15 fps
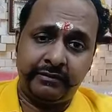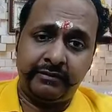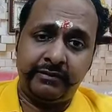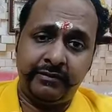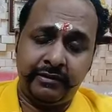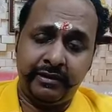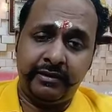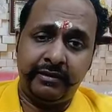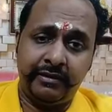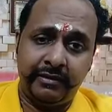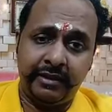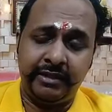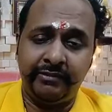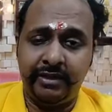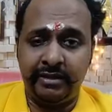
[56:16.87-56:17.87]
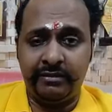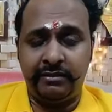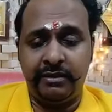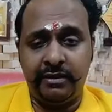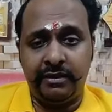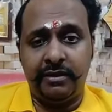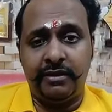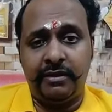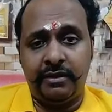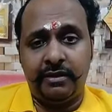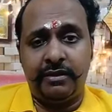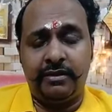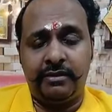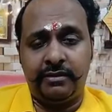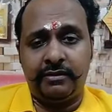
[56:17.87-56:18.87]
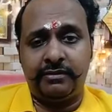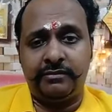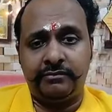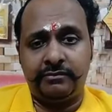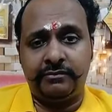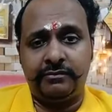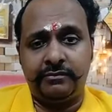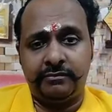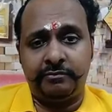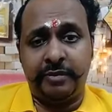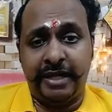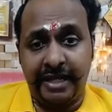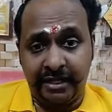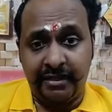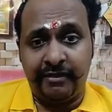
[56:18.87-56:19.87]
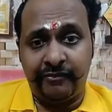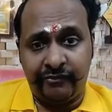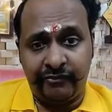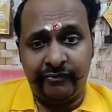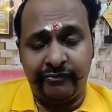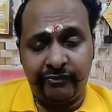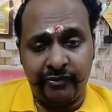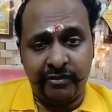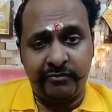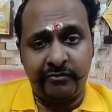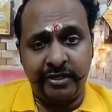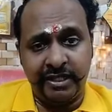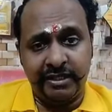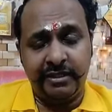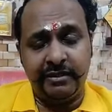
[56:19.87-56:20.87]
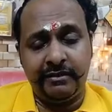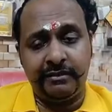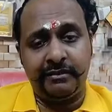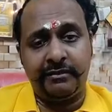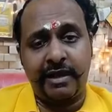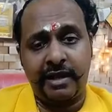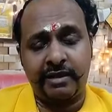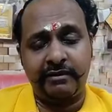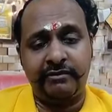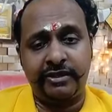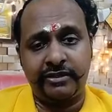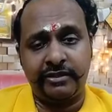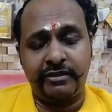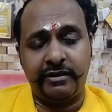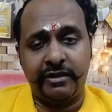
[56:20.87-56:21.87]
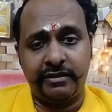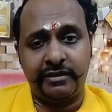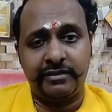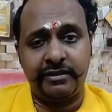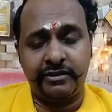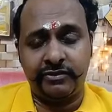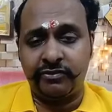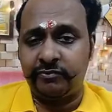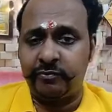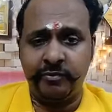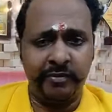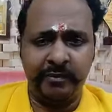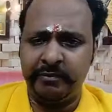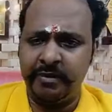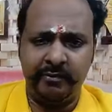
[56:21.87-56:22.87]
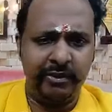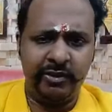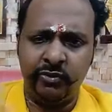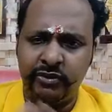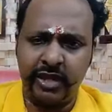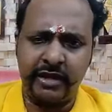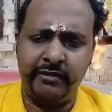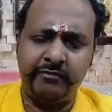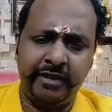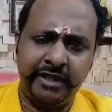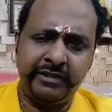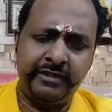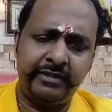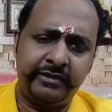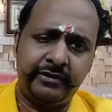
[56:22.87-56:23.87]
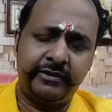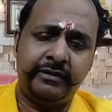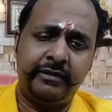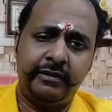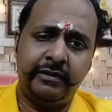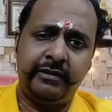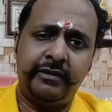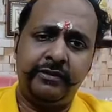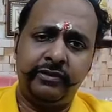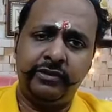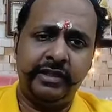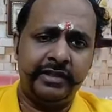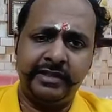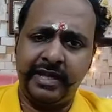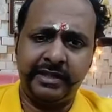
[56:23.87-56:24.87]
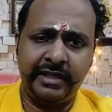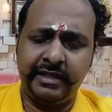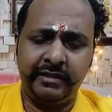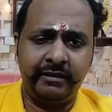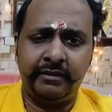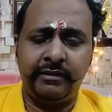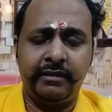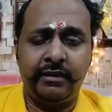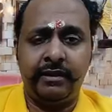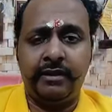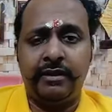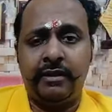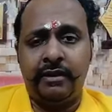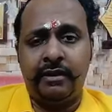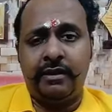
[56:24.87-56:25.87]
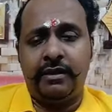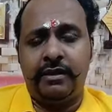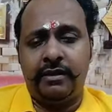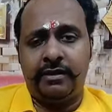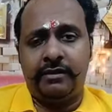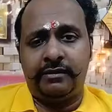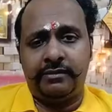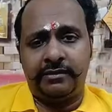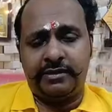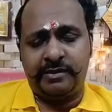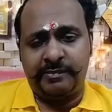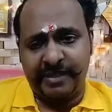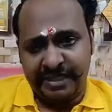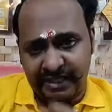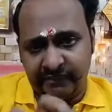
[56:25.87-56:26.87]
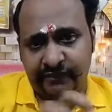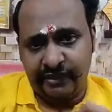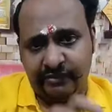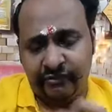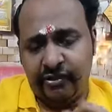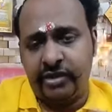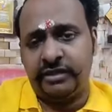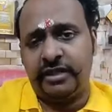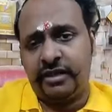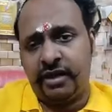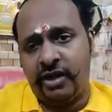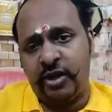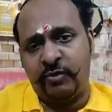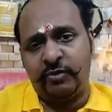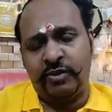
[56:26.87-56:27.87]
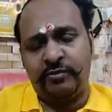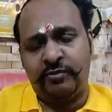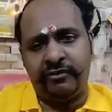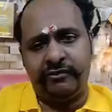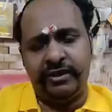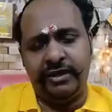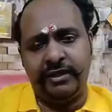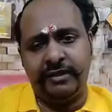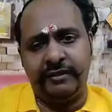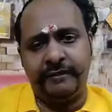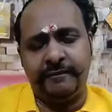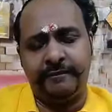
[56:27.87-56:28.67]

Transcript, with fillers: Okay, even um, PNF for breathing activation and other things. So people do that many things. So there's nothing uh, specific for the cardiopulmonary field.